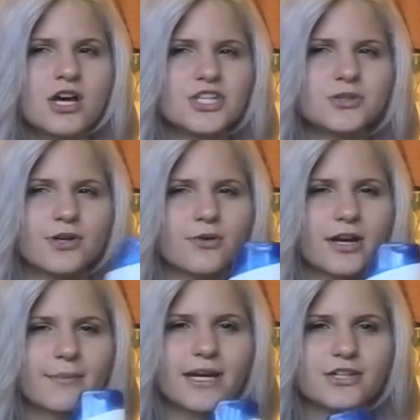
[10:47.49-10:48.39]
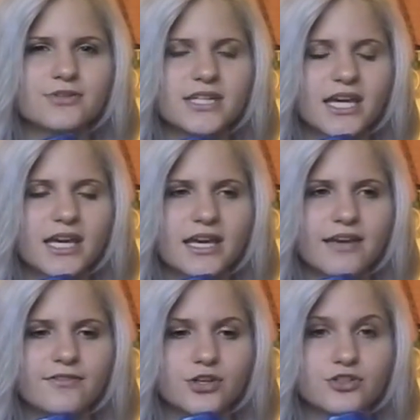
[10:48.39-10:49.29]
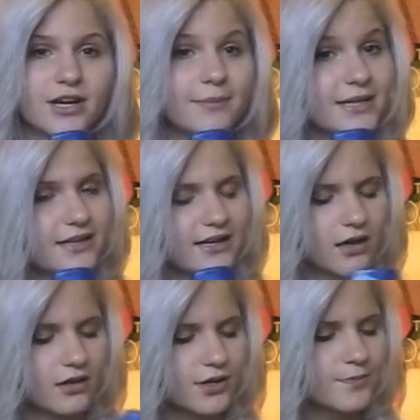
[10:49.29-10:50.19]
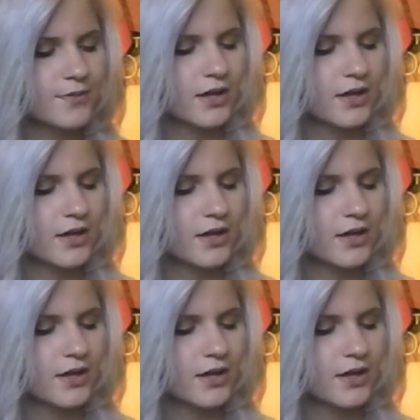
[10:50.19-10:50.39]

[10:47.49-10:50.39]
so I don't recommend using it if you're trying to maintain color.